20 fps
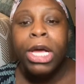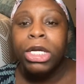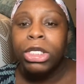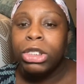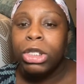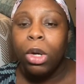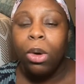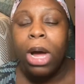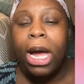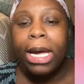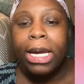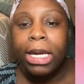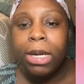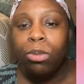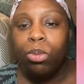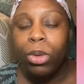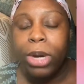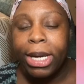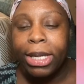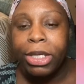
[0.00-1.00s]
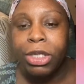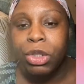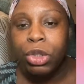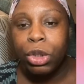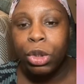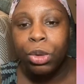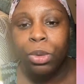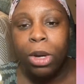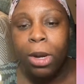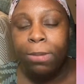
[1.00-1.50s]
So I am ready
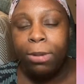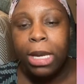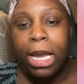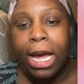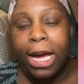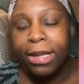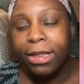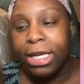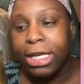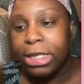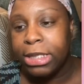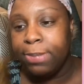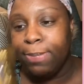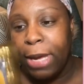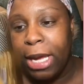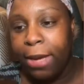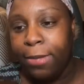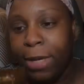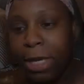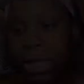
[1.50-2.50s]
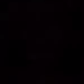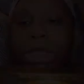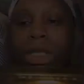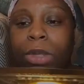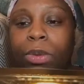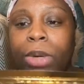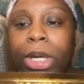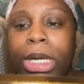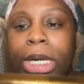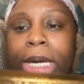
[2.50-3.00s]
to apply these babies.
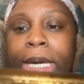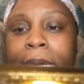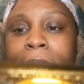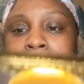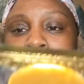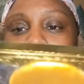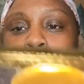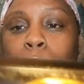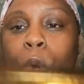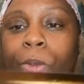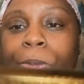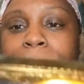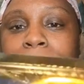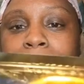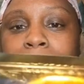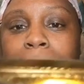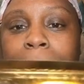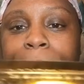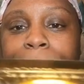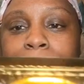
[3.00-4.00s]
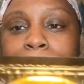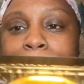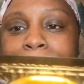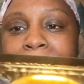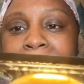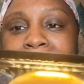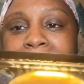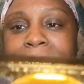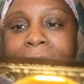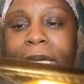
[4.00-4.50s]
Doing is opening up the
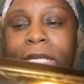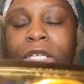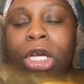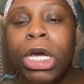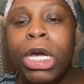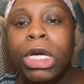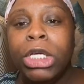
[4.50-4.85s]
package.